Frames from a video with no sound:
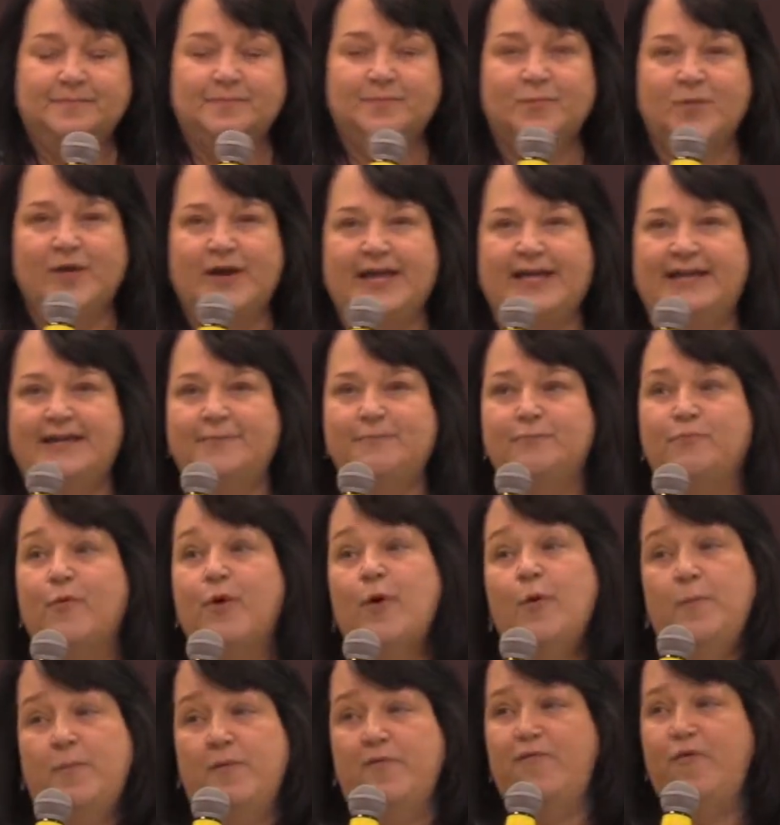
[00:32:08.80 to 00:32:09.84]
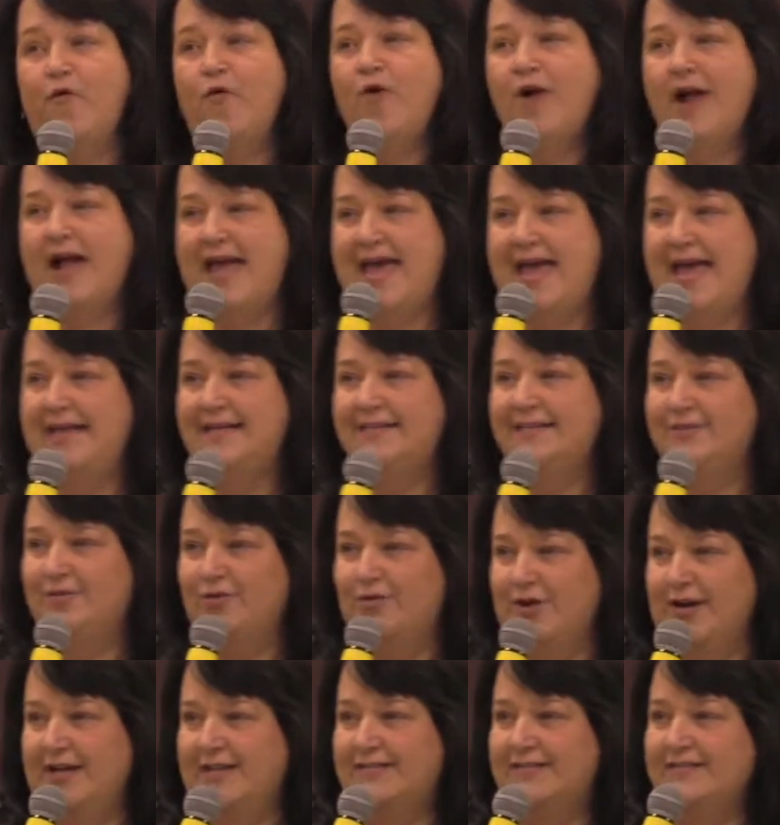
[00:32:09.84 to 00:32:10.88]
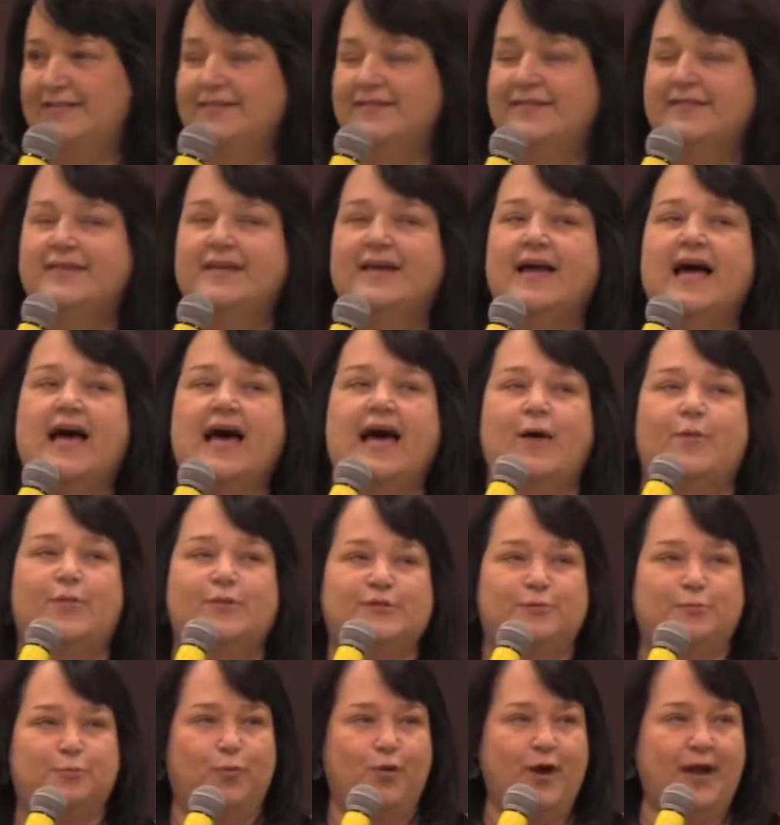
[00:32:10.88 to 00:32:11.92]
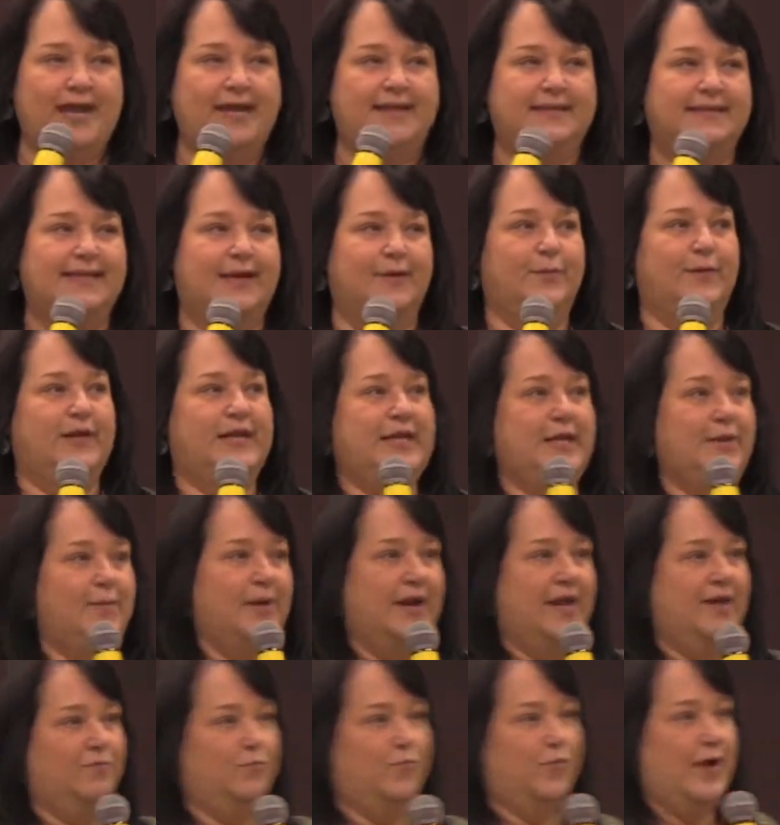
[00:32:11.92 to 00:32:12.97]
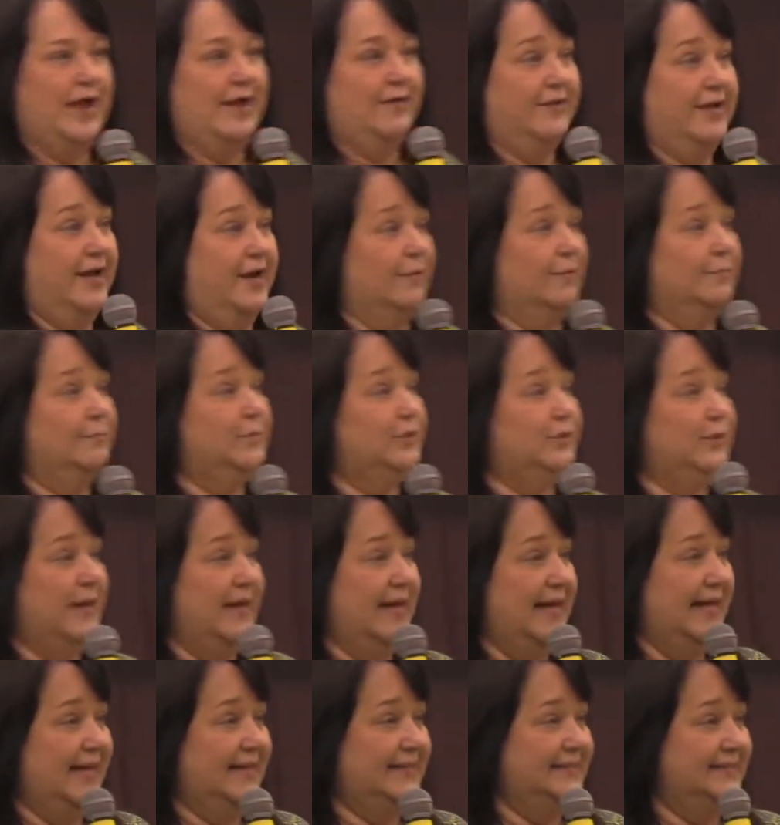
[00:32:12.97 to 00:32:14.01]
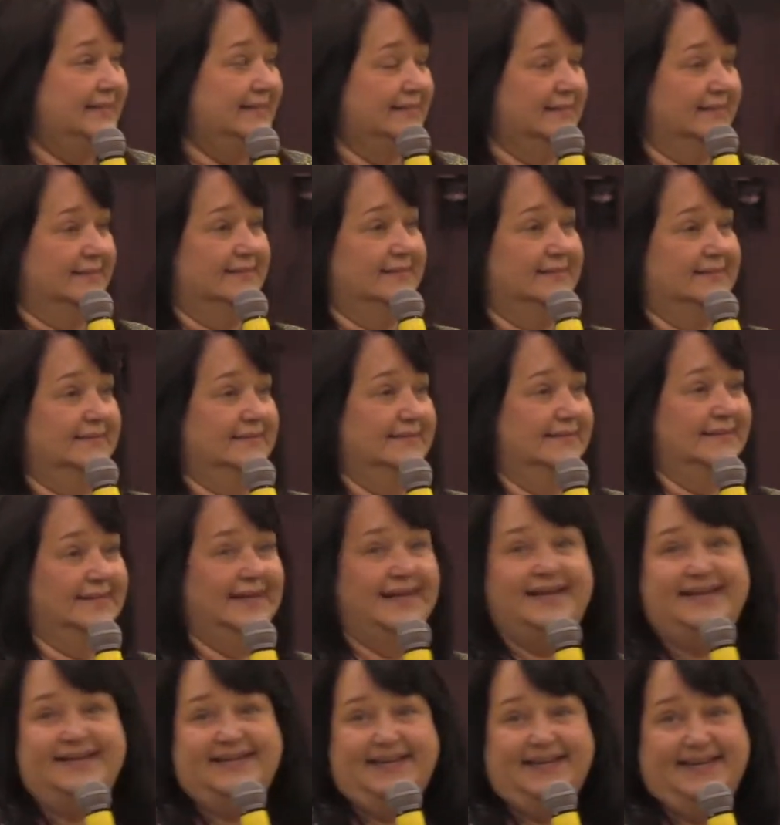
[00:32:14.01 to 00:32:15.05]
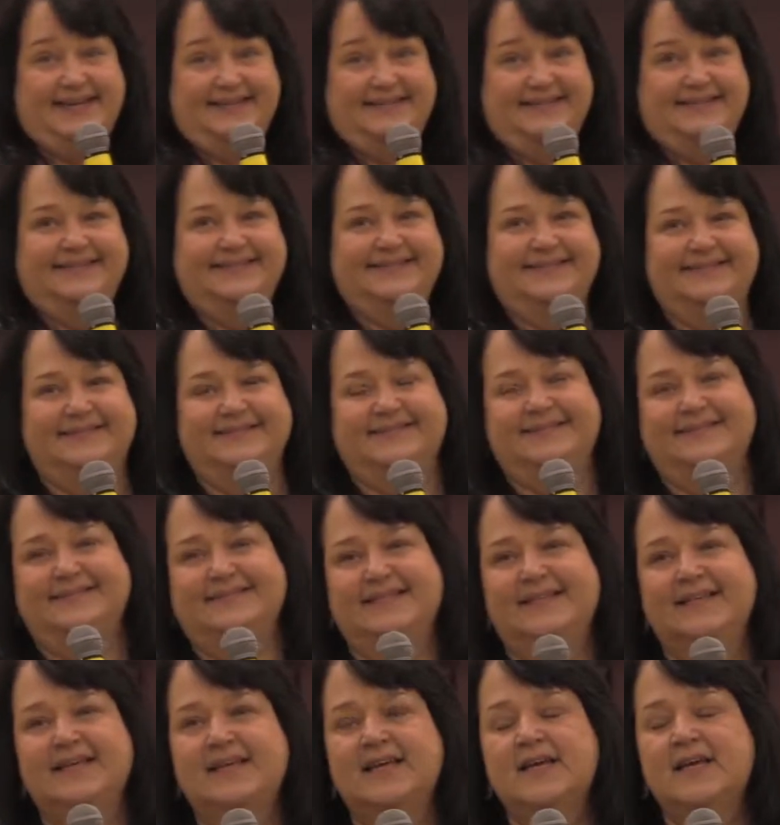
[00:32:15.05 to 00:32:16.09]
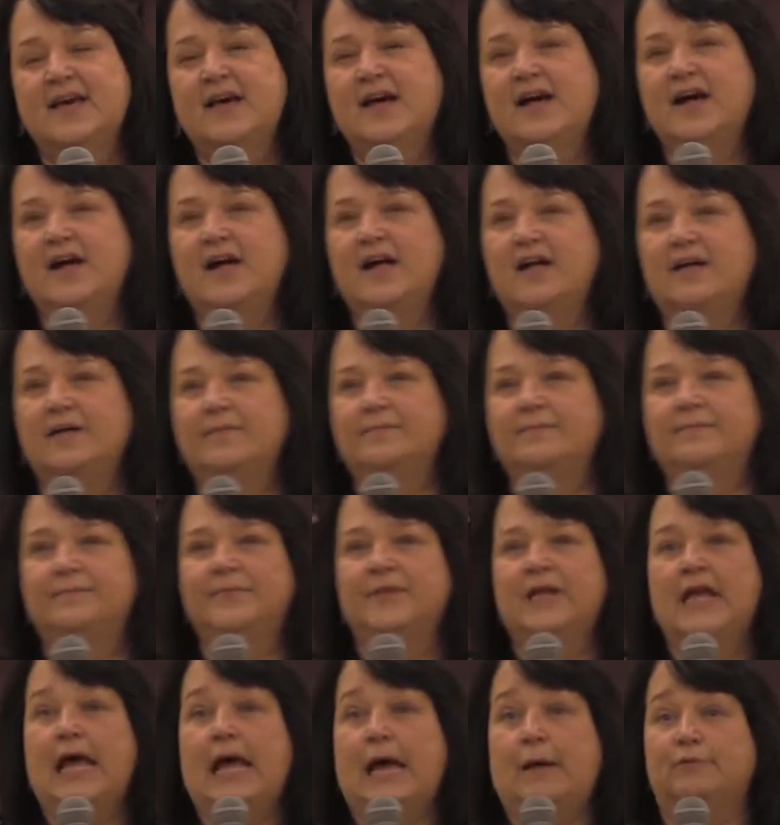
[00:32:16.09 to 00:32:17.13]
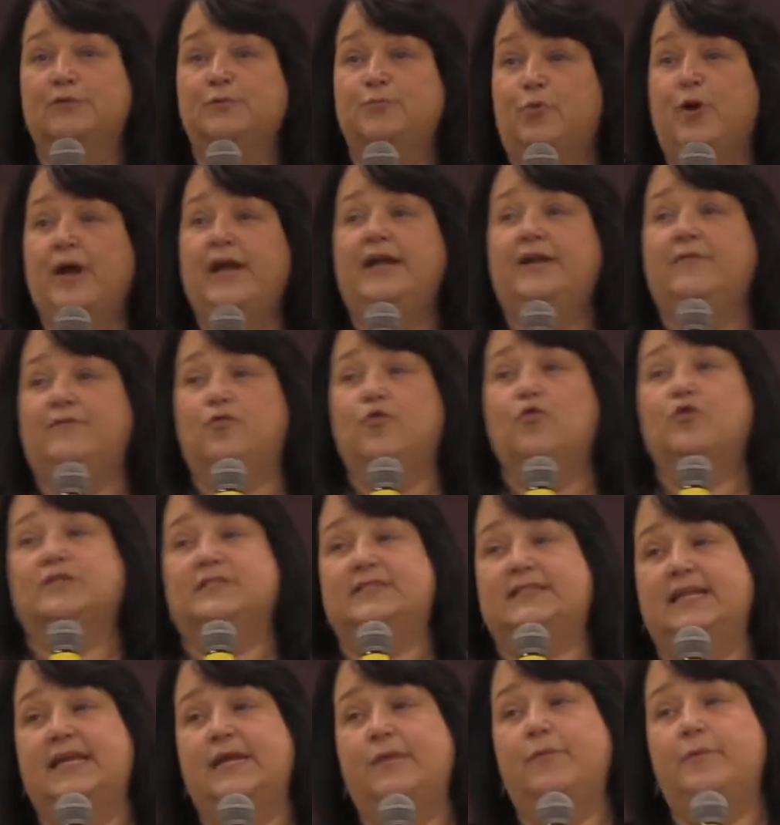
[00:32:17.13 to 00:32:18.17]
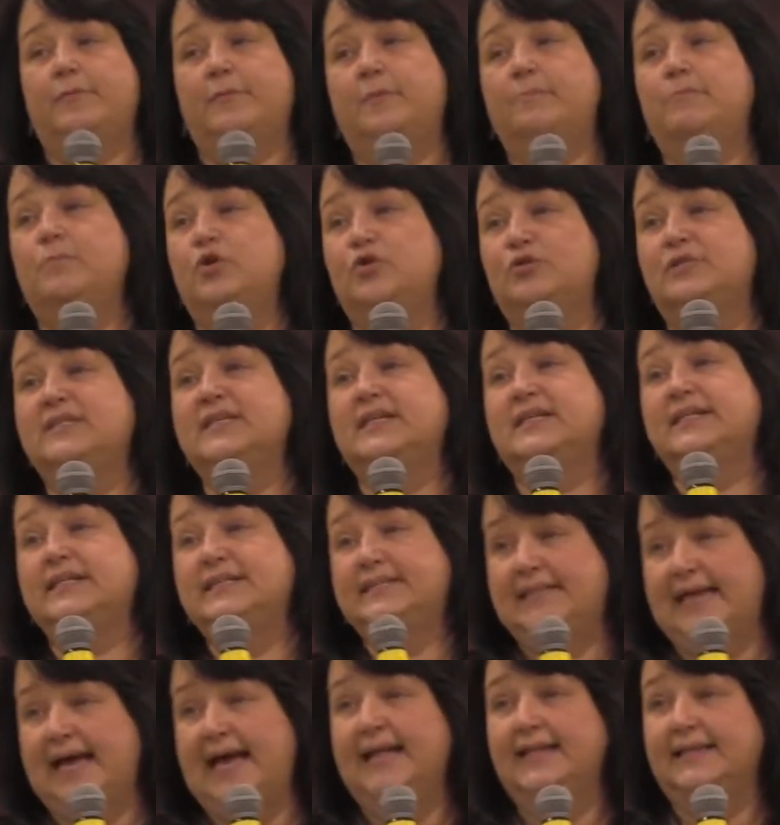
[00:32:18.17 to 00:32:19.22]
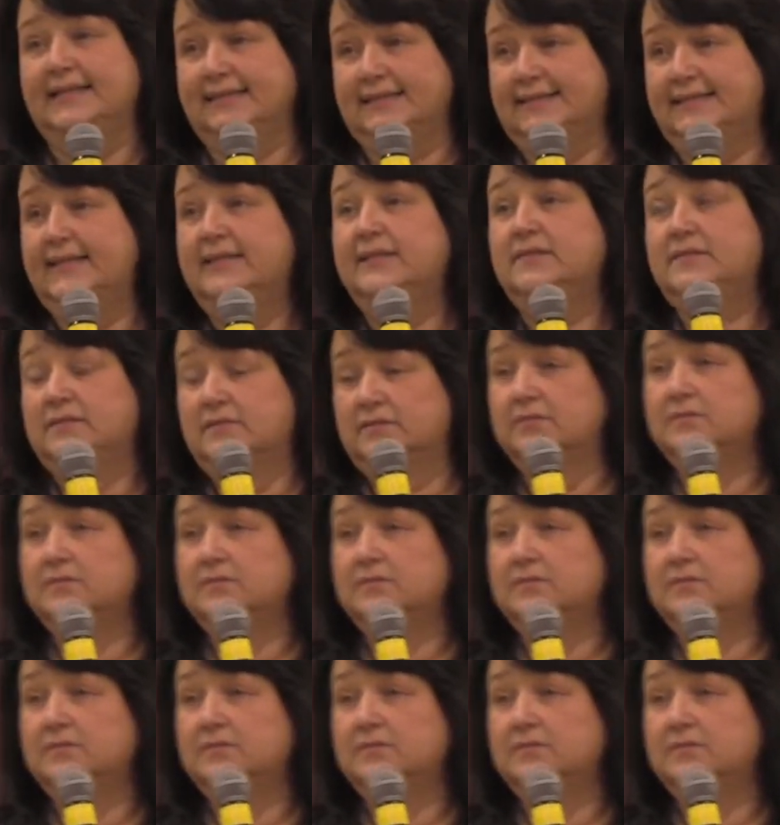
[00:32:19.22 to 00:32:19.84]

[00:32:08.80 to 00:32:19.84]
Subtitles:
Before I had Chris, I was praying that he would have brown hair and blue eyes, and he did. I was praying, of course, that he would be musically talented,